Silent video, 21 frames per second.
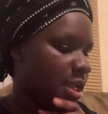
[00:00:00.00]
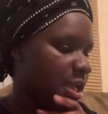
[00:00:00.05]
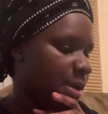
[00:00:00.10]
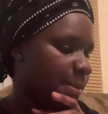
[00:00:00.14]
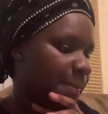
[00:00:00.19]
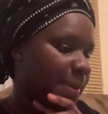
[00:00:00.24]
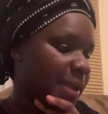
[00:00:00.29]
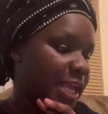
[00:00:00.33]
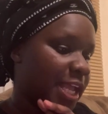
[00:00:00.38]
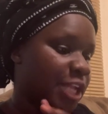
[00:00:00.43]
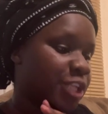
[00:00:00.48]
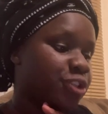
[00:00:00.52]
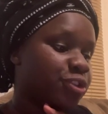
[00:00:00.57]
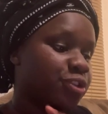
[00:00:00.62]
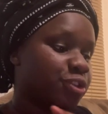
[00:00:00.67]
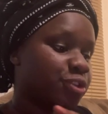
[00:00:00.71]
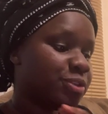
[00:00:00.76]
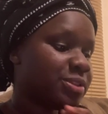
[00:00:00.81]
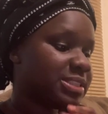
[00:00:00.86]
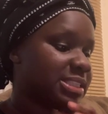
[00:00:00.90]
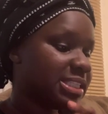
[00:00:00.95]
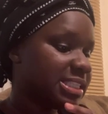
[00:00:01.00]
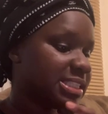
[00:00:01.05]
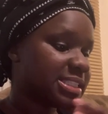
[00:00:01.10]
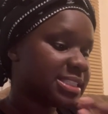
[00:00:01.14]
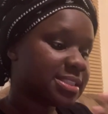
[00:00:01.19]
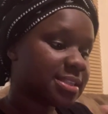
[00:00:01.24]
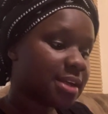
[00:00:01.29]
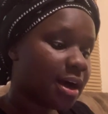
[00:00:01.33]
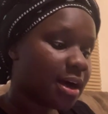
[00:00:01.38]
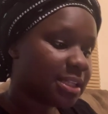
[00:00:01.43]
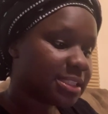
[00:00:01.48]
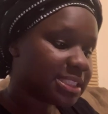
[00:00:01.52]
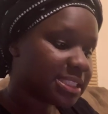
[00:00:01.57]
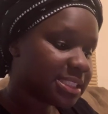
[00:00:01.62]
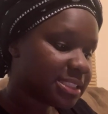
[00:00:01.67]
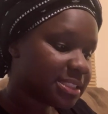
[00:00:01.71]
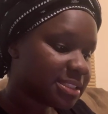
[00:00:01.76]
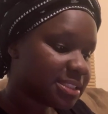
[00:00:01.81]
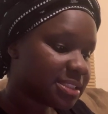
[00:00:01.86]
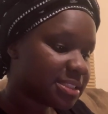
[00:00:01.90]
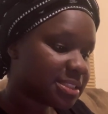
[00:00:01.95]
But introducing
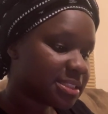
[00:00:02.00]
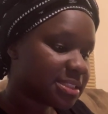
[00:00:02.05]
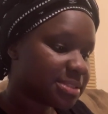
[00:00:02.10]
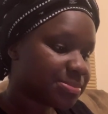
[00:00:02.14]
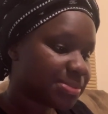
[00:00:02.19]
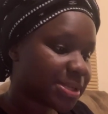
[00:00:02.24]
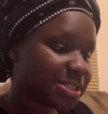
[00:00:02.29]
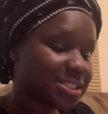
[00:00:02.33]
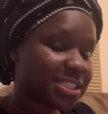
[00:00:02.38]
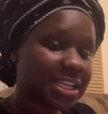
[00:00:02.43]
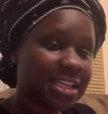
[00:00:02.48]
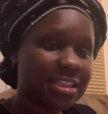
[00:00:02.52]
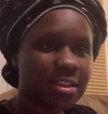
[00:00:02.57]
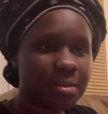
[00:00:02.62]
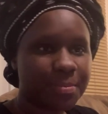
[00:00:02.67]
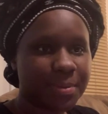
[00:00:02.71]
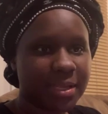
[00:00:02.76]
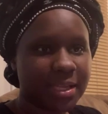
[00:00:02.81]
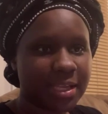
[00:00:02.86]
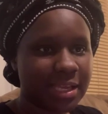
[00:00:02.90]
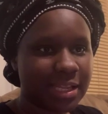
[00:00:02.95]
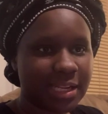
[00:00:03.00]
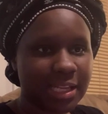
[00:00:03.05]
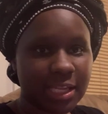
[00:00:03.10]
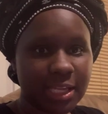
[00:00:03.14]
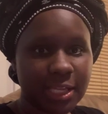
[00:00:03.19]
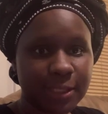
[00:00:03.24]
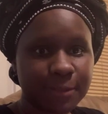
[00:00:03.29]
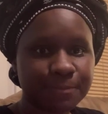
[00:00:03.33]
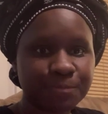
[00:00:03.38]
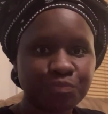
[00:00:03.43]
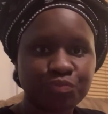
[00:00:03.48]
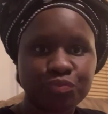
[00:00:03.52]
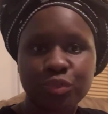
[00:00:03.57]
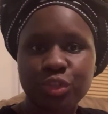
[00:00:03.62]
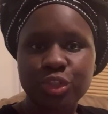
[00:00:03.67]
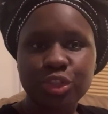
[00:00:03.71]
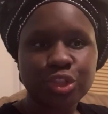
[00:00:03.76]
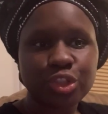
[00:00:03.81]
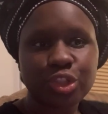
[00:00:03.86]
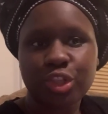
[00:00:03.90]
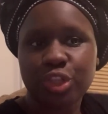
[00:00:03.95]
solids, especially in the beginning,
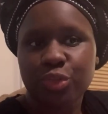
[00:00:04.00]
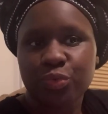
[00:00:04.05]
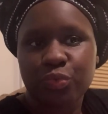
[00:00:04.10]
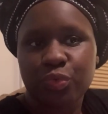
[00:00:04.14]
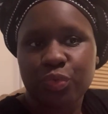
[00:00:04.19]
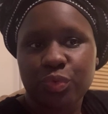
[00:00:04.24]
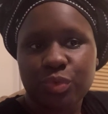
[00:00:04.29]
should